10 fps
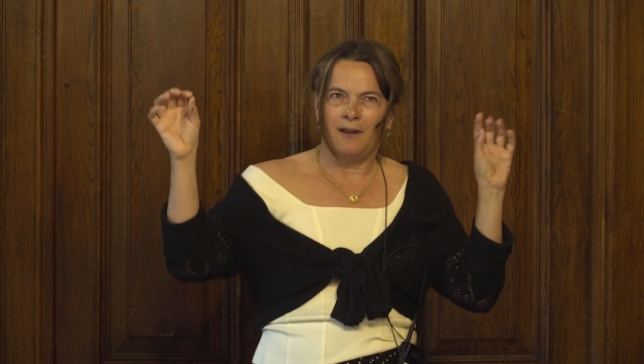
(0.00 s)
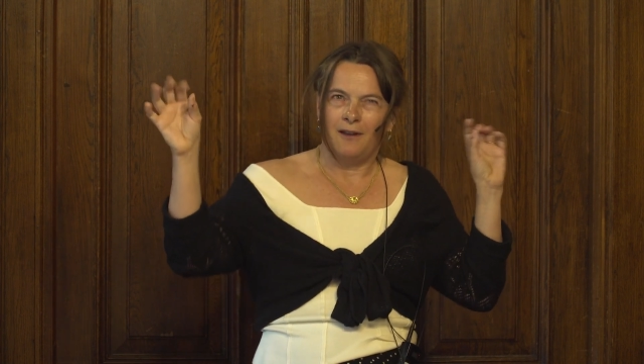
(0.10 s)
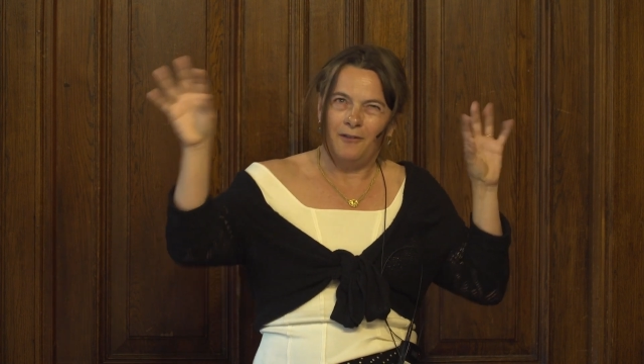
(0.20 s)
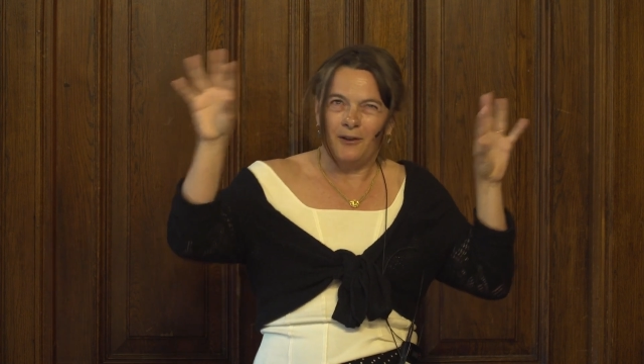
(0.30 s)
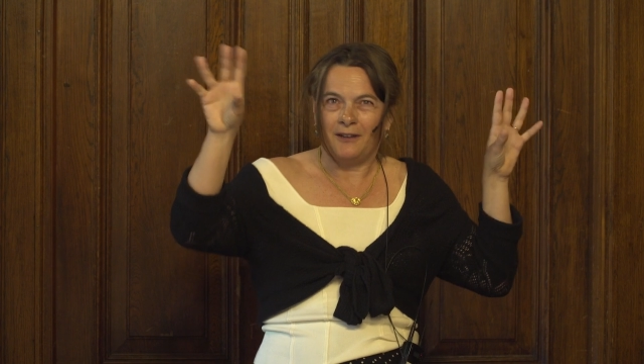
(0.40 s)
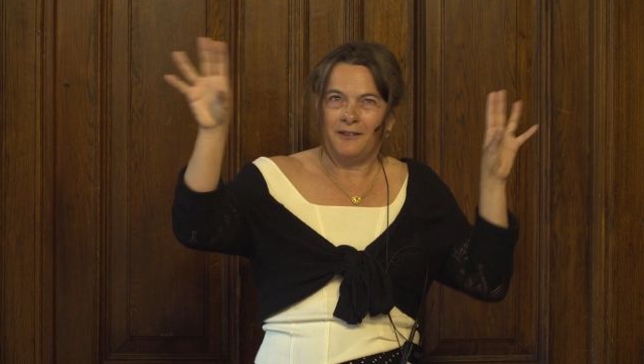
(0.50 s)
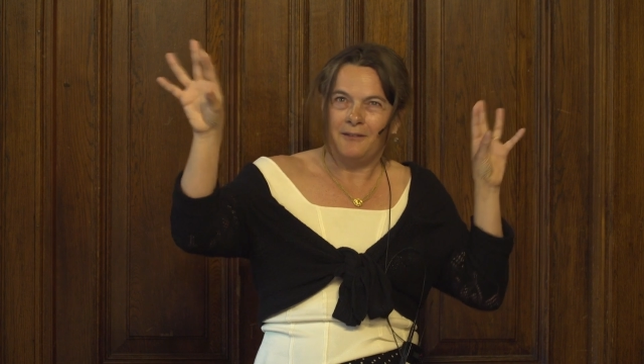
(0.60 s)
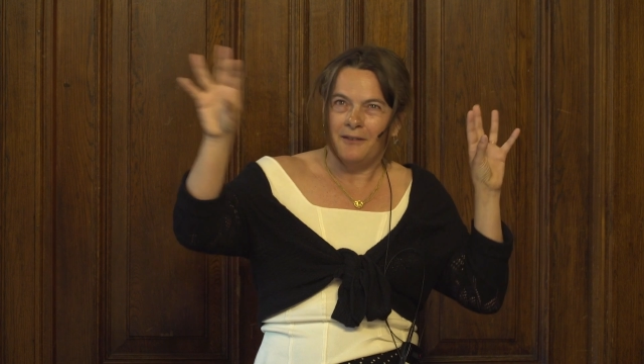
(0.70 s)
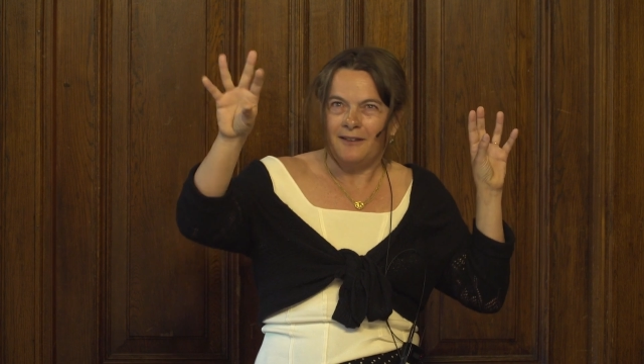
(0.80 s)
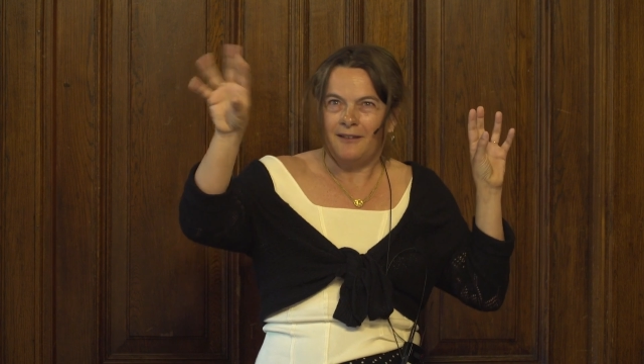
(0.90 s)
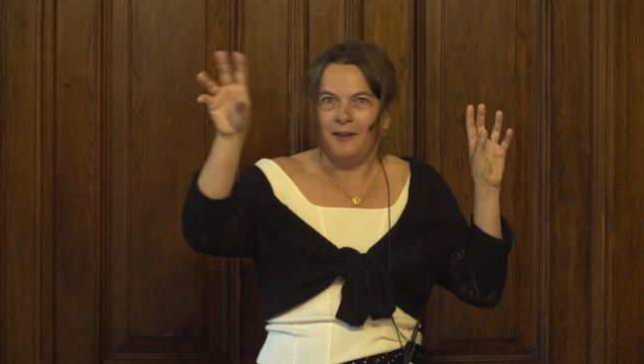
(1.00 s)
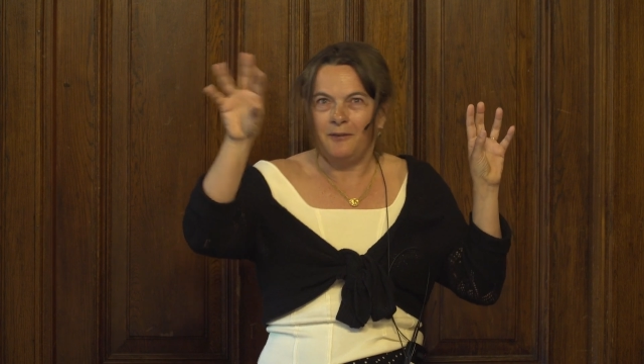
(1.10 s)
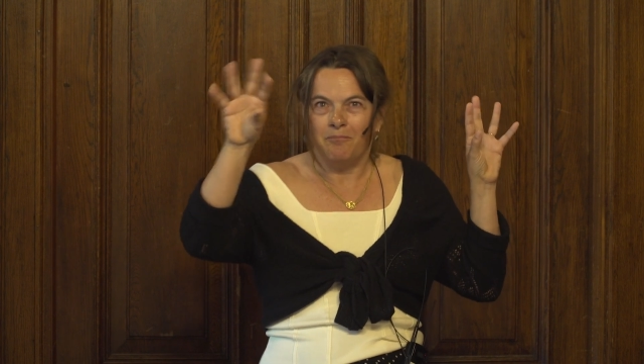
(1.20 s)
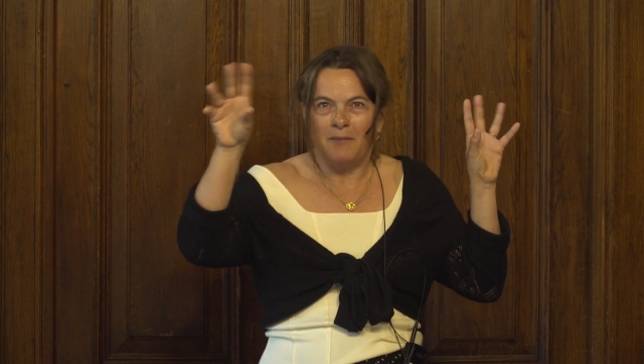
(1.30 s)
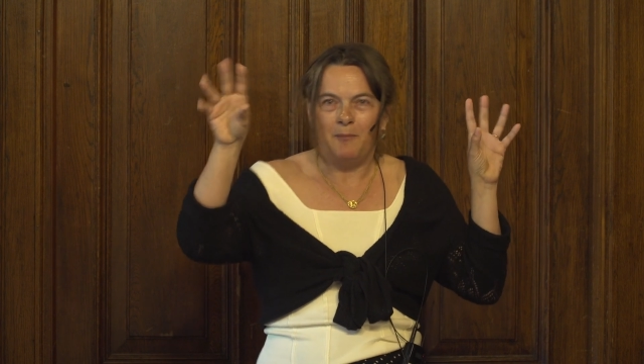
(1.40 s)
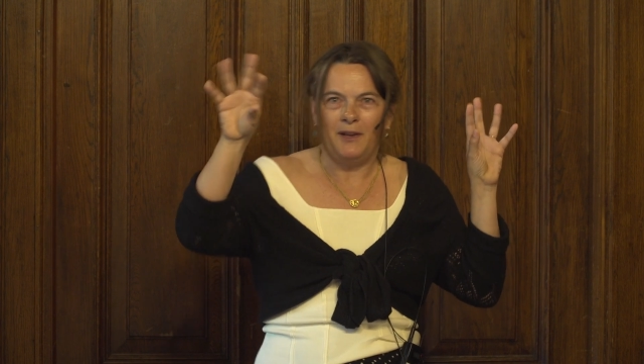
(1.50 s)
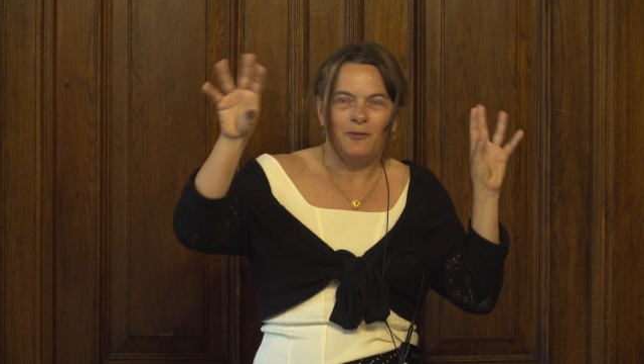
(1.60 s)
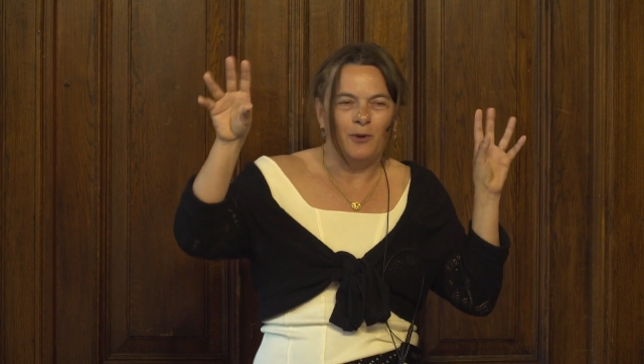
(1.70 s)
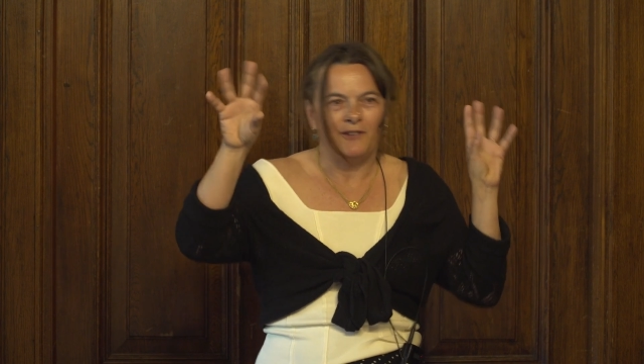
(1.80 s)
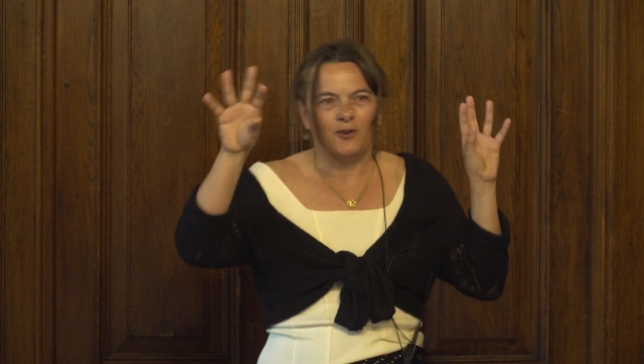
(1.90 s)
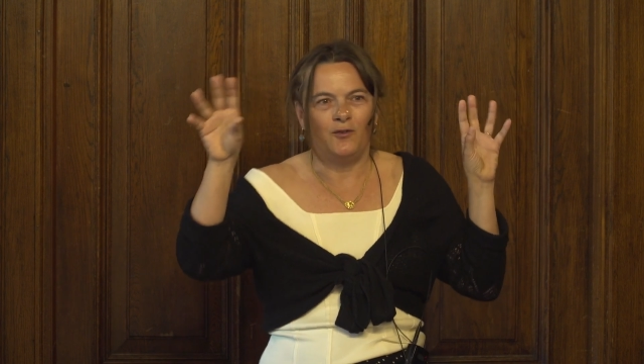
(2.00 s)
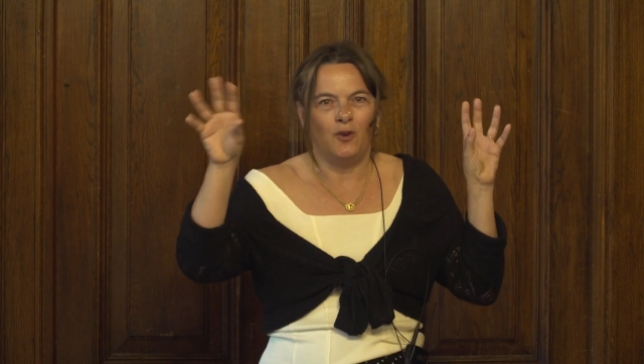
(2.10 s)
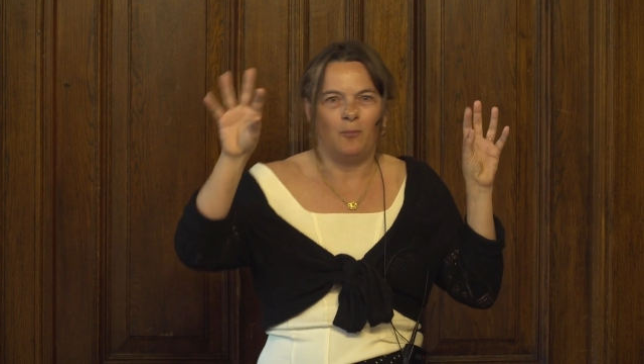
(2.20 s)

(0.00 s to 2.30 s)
and you can see maybe it will solve your